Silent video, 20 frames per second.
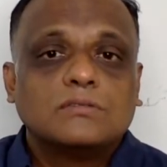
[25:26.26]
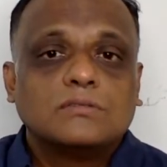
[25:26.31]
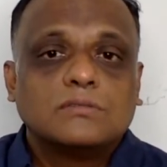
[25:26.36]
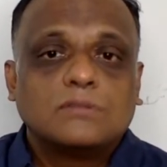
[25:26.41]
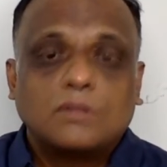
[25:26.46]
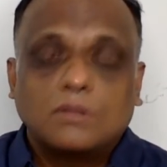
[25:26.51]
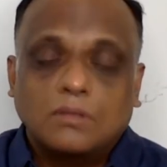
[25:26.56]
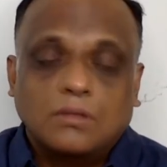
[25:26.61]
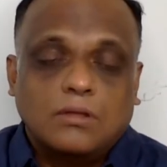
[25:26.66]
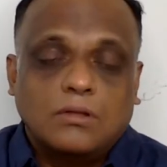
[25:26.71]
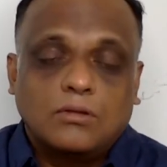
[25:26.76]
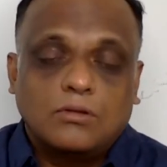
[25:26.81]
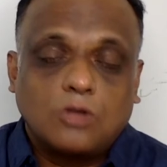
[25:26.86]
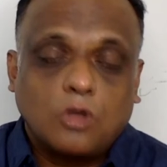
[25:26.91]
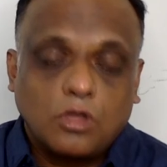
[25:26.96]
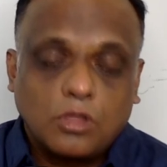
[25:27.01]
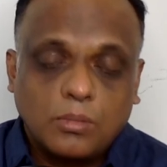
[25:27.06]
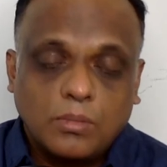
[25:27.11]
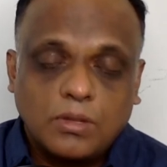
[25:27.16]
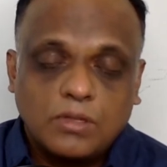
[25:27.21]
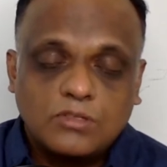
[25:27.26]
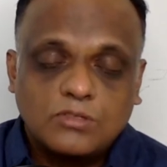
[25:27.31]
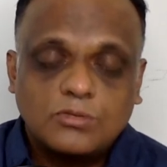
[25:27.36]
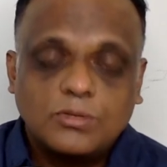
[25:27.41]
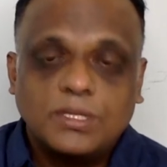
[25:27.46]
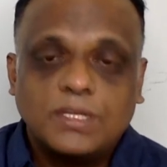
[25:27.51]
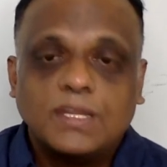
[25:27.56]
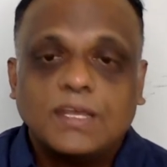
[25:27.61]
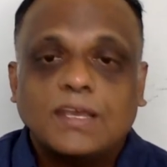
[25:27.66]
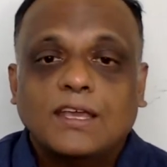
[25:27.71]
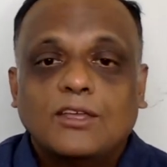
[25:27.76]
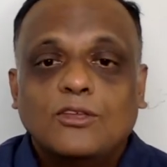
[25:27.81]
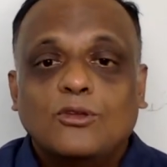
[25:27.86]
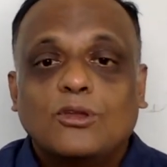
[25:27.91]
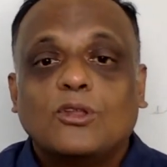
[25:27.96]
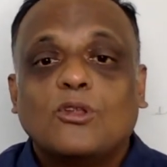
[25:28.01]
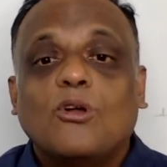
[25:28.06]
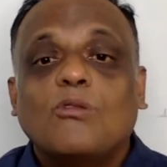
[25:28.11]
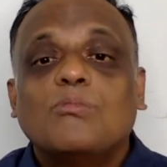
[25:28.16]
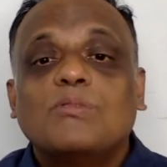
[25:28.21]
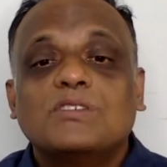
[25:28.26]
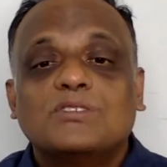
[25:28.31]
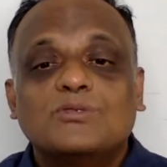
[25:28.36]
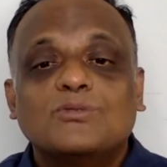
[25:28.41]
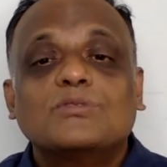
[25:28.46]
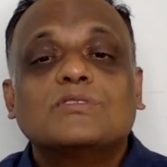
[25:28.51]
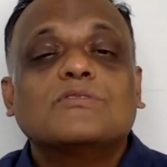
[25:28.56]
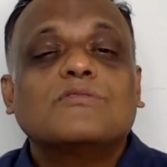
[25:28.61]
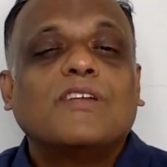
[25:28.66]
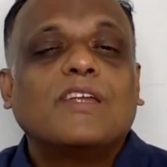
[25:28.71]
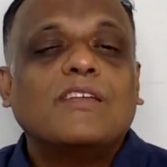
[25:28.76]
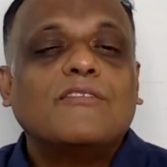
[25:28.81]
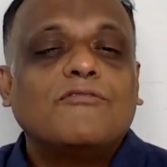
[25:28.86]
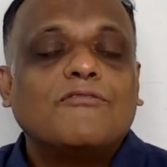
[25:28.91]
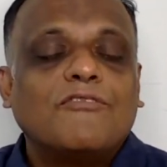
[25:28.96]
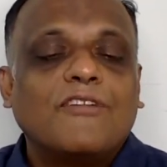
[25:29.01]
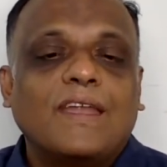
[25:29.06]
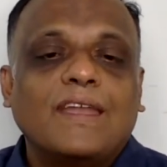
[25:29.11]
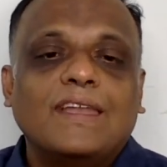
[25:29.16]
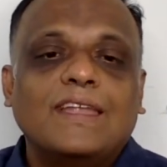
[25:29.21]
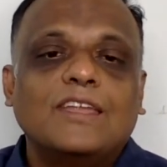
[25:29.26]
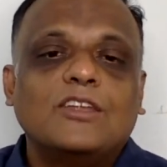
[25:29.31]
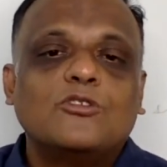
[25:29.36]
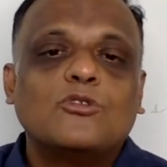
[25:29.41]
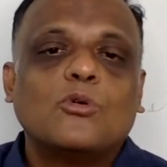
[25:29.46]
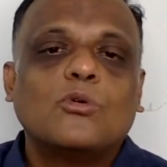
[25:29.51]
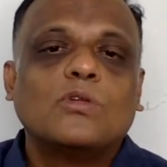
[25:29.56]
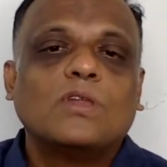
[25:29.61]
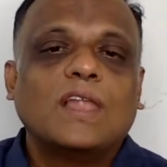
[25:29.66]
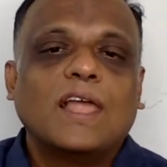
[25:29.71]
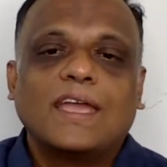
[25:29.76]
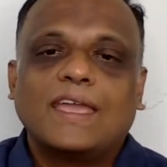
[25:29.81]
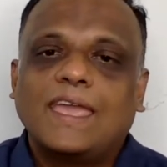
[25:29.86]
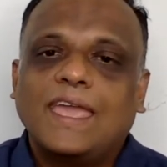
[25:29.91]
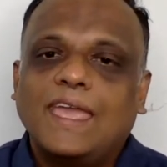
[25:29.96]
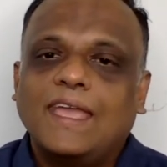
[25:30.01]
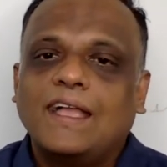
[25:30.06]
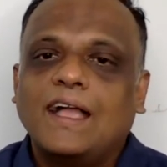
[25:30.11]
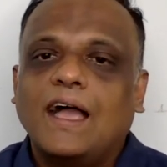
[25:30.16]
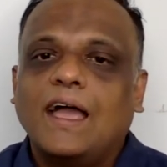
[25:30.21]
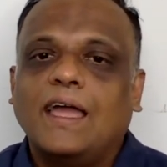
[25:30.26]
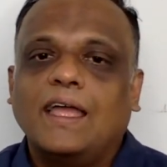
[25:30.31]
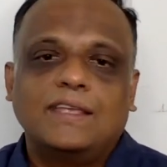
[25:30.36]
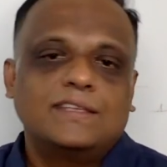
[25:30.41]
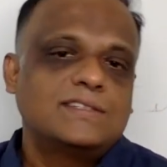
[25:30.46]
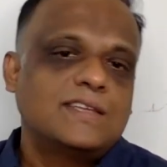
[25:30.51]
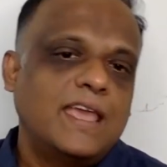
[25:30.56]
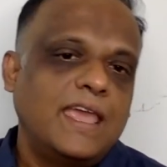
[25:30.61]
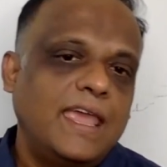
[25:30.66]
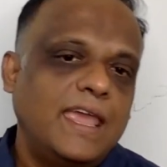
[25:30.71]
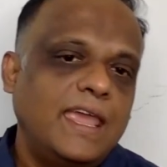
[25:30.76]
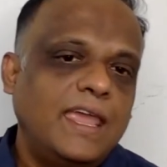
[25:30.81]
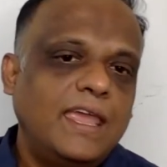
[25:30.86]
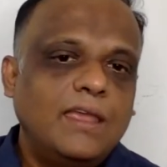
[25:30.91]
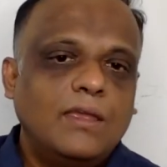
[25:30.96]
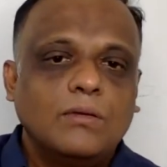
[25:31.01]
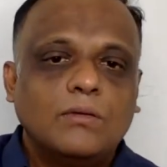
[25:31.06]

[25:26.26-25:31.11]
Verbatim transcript: you know talking about sweet you can always use a very friendly tone like hey guys hey